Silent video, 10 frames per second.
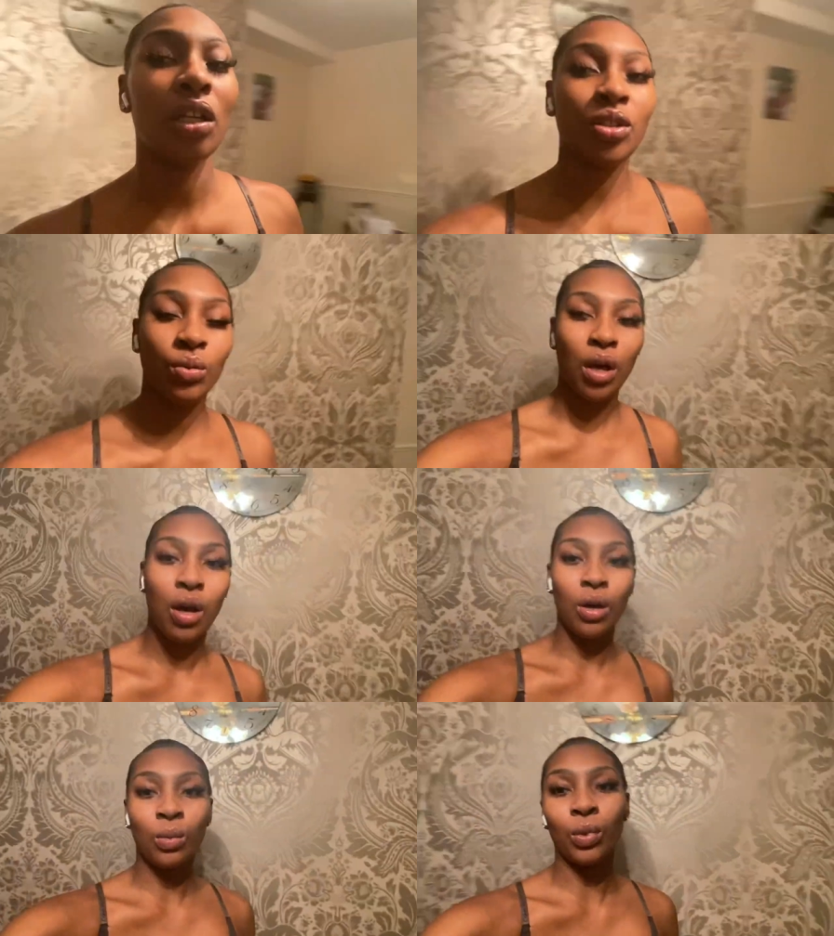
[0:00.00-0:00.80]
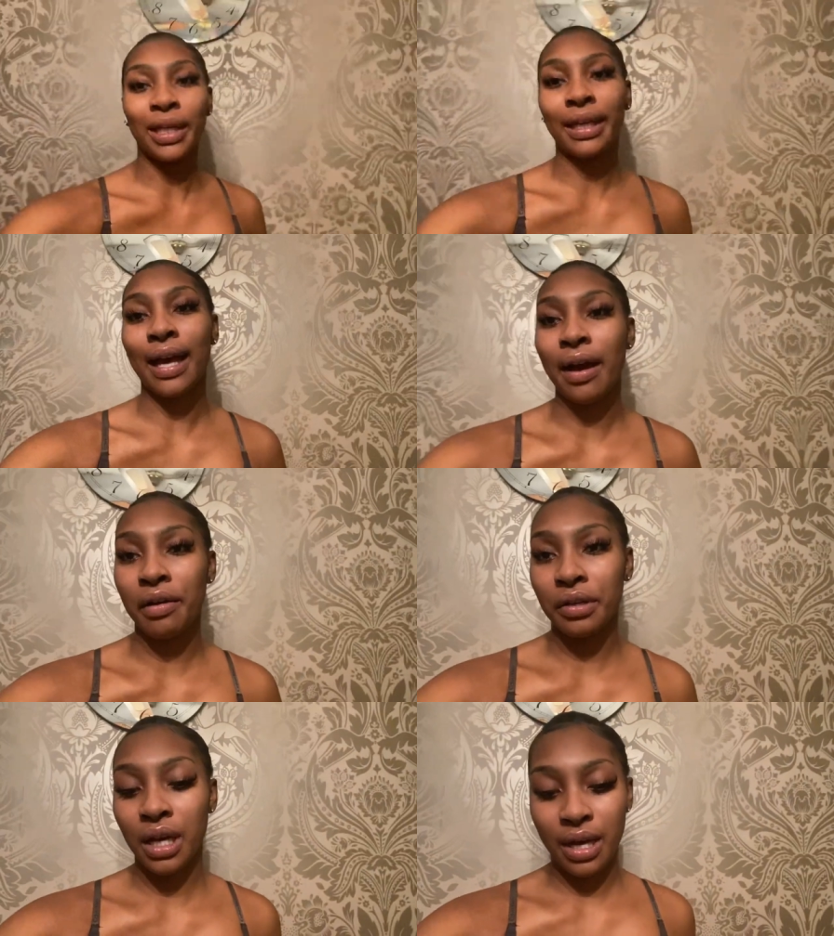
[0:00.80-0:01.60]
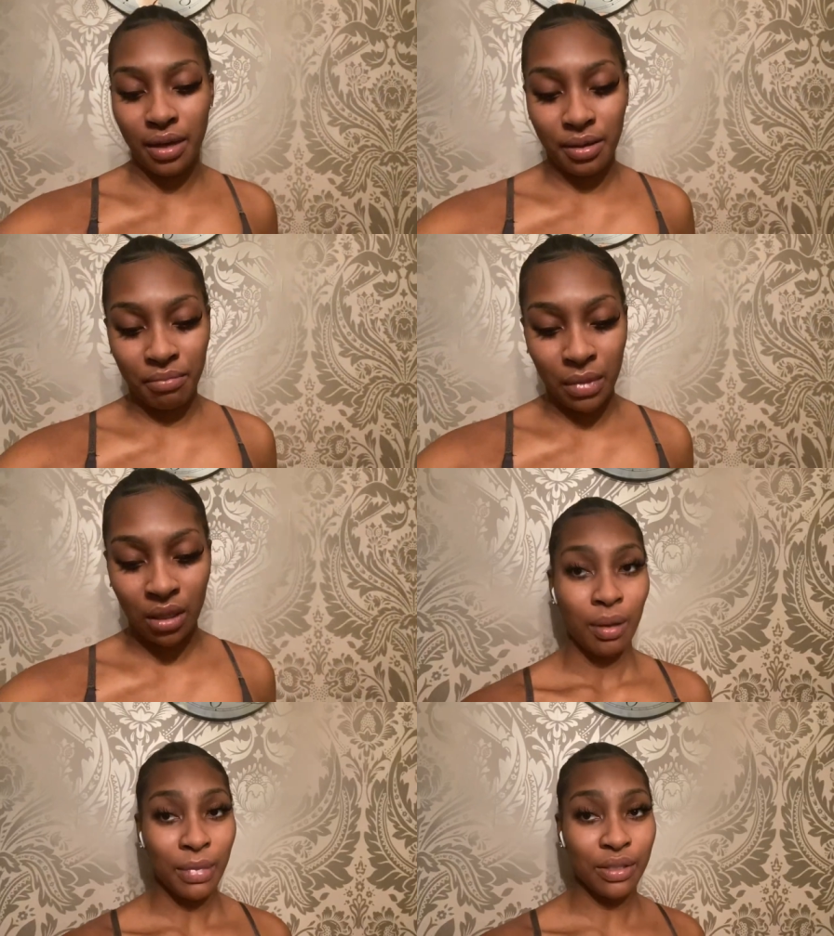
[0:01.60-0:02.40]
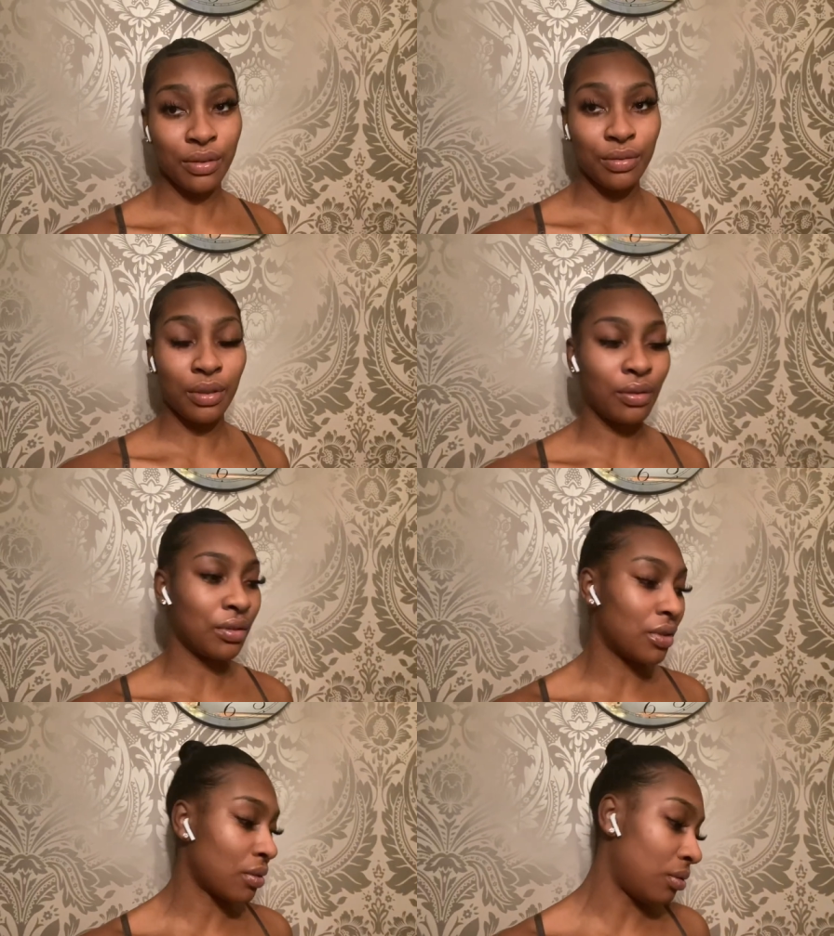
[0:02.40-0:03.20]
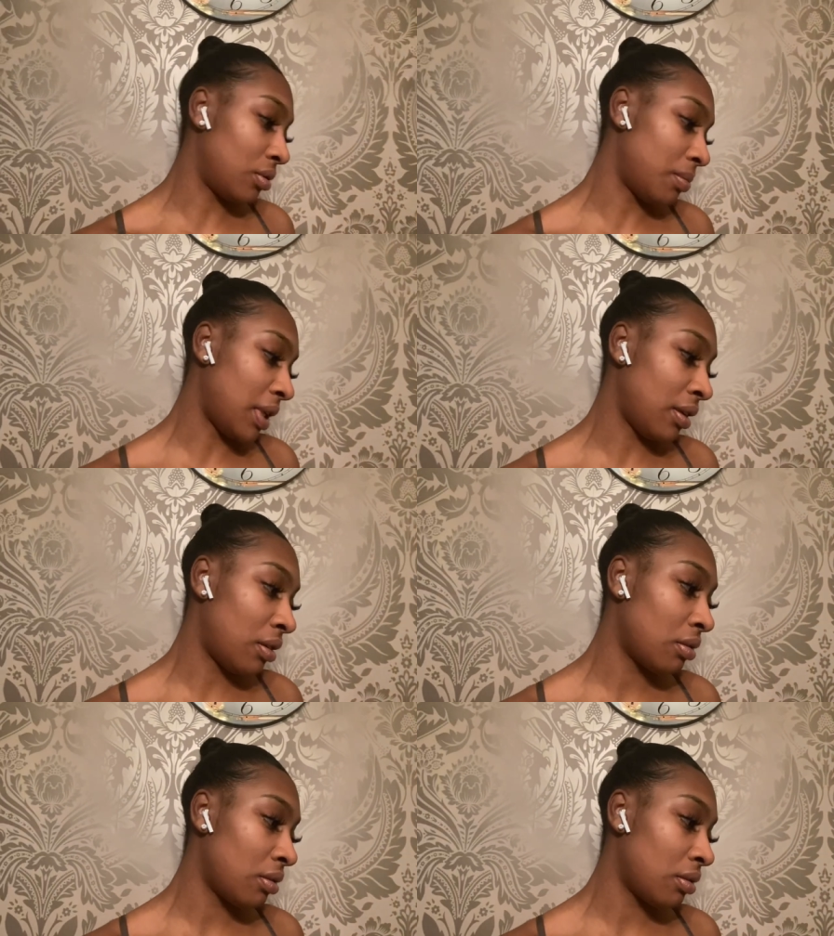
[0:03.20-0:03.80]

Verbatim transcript: do a home workout um my sister-in-law just called me